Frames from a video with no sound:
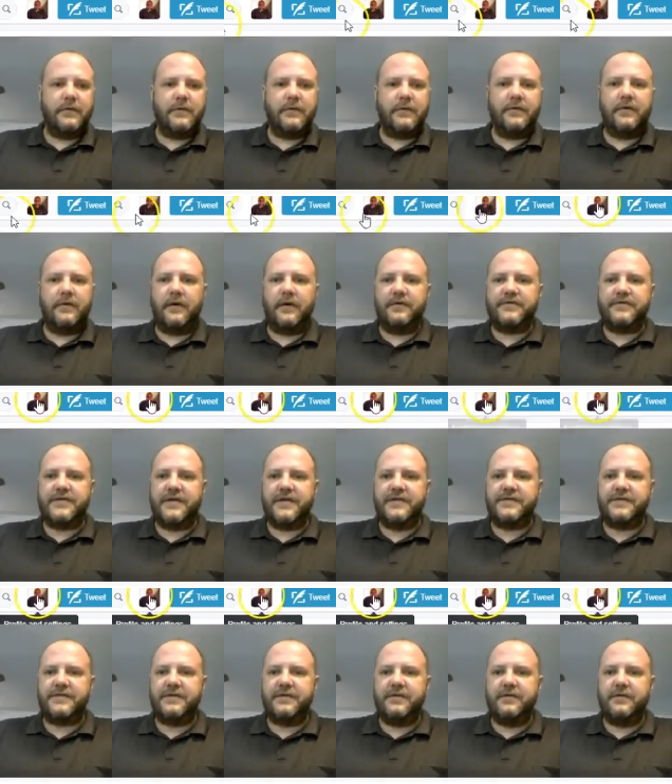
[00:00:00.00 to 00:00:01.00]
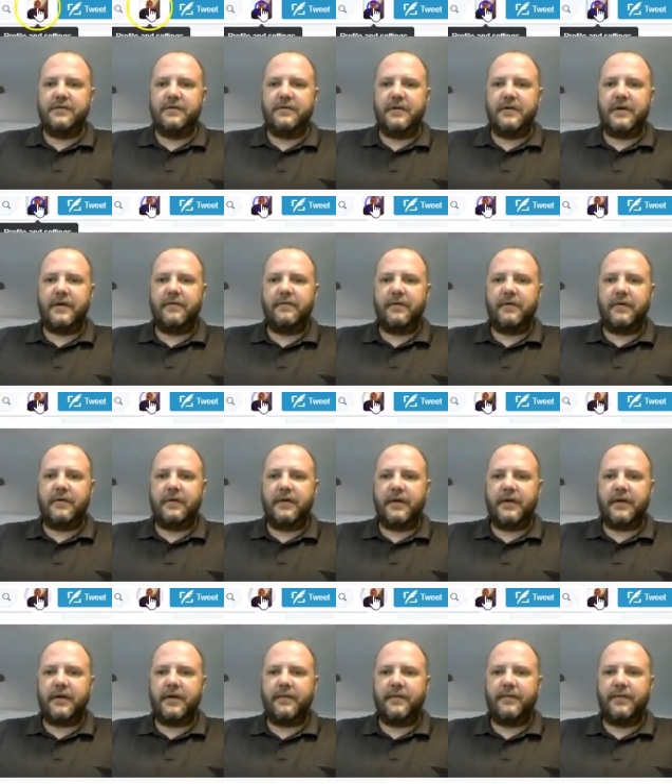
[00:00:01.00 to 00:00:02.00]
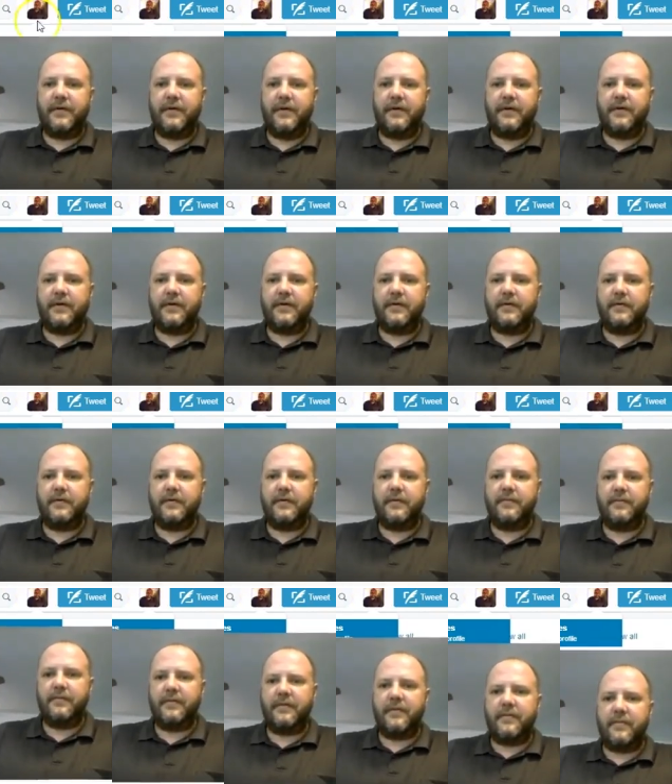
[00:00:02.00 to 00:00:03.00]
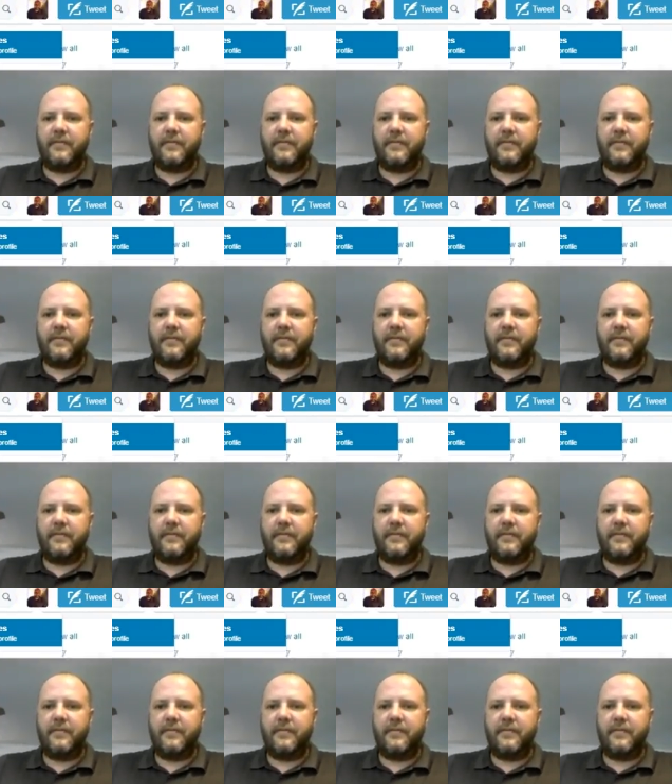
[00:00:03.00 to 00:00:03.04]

On day 2, I will click up here. Oh, let me